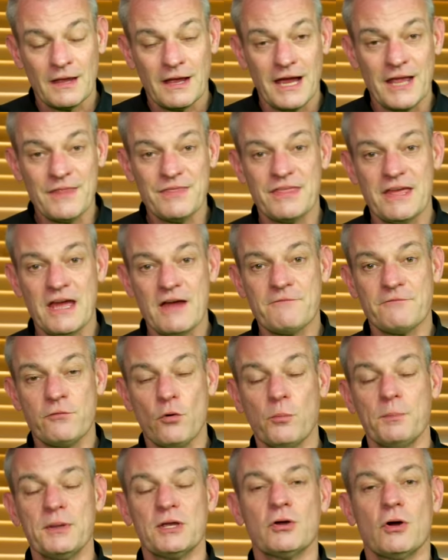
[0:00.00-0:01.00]
And
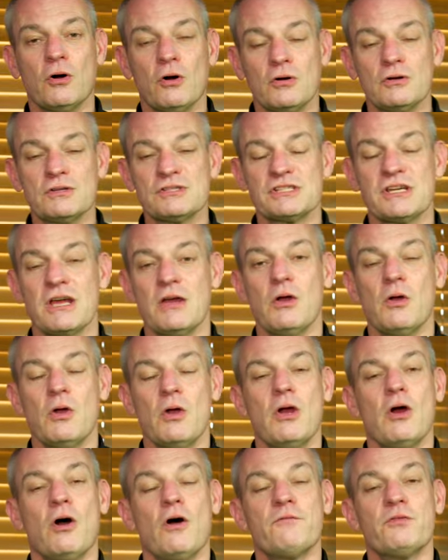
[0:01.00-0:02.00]
therefore, because
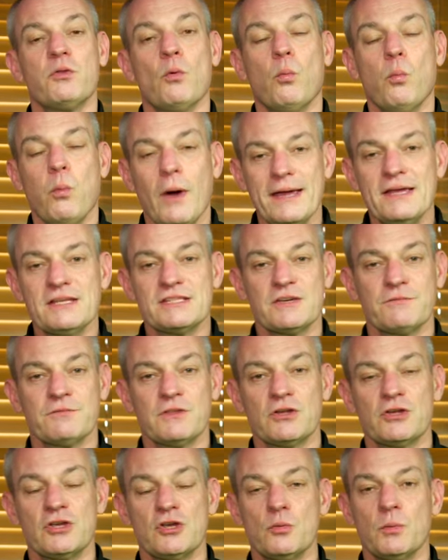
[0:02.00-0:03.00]
of the weight of the
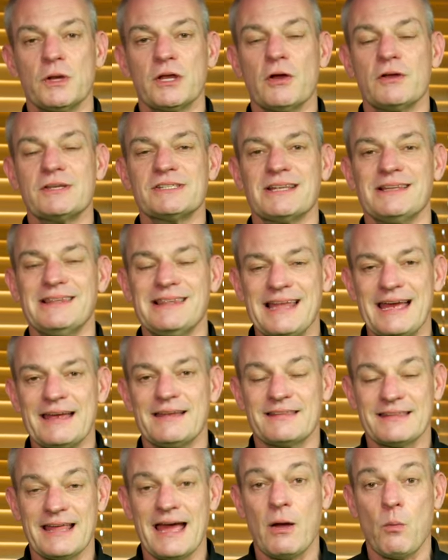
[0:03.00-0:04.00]
cue, we're going to
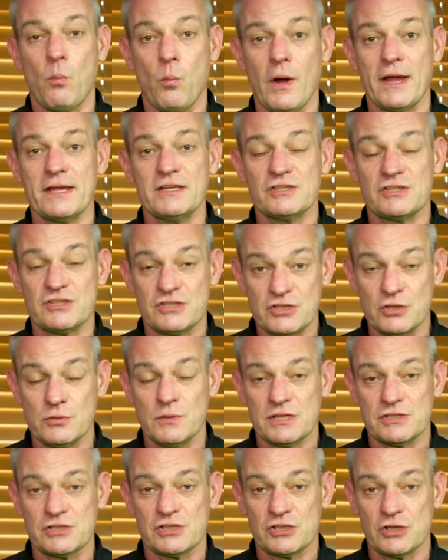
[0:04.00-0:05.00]
let that weight do
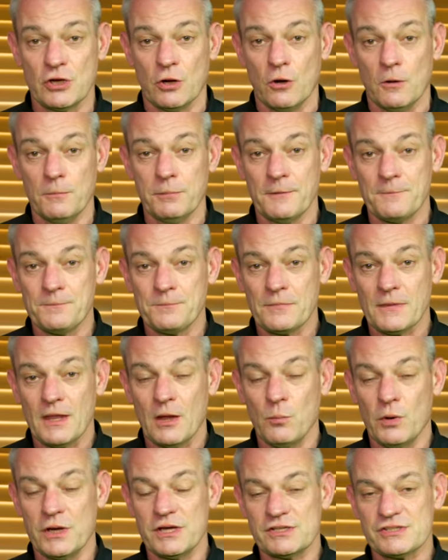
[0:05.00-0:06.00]
its job,
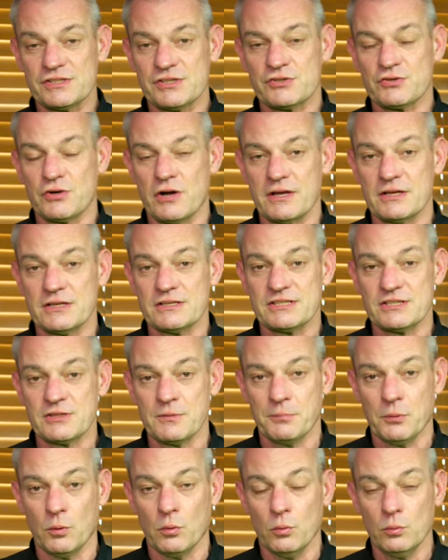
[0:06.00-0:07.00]
and when it strikes the
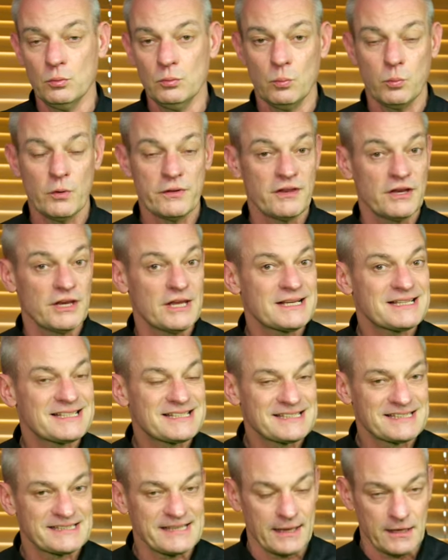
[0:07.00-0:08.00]
ball with an
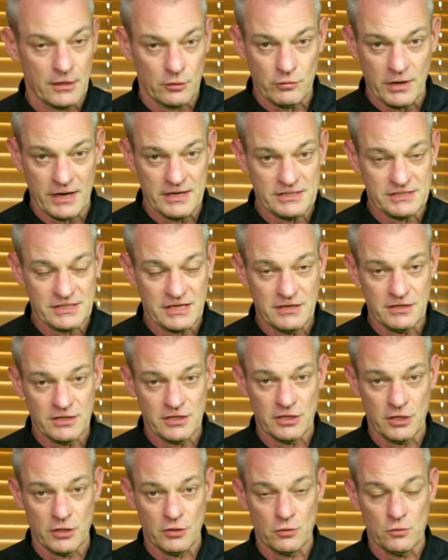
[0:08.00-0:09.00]
accelerating
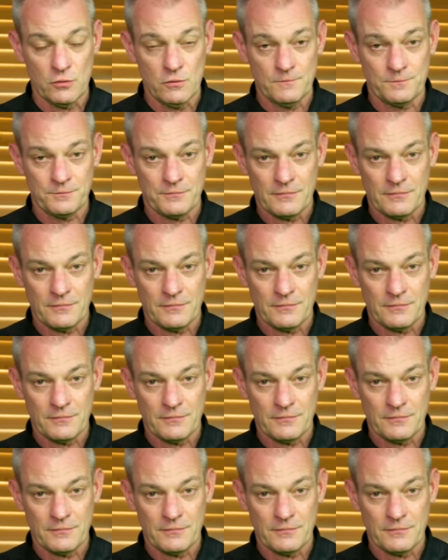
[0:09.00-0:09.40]
cue,